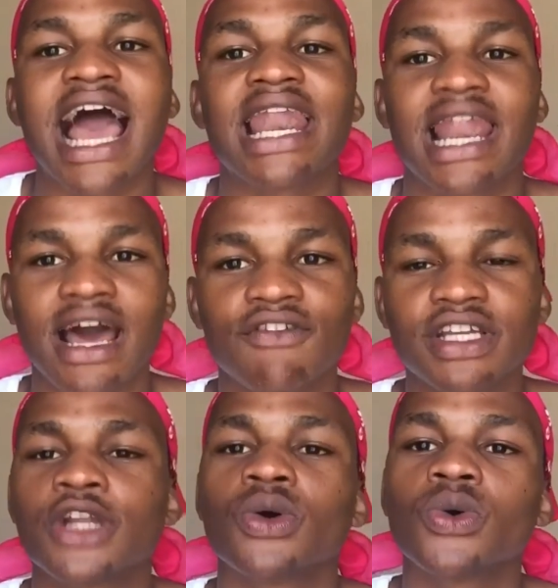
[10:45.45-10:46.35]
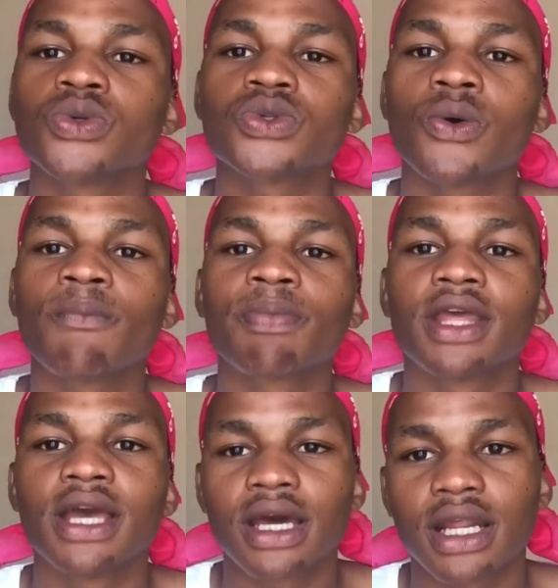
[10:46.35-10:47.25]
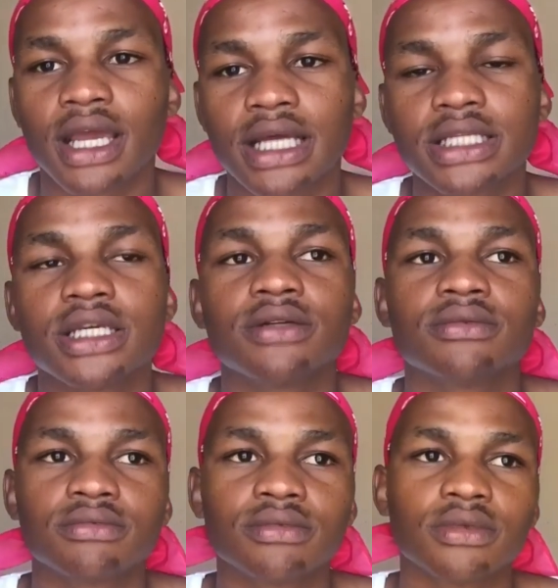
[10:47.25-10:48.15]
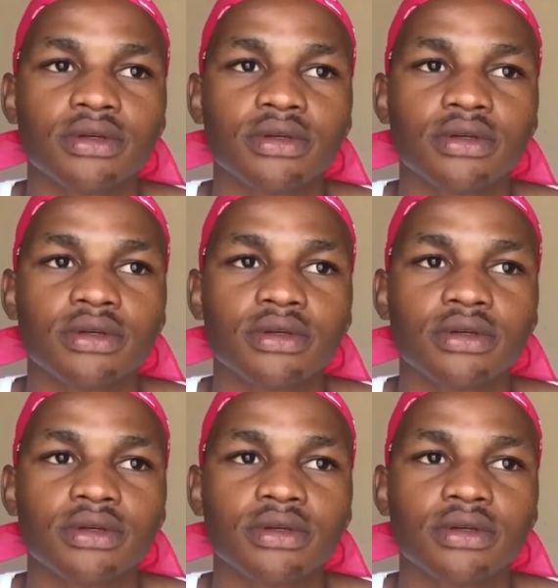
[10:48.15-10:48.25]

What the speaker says: I love it. And also regarding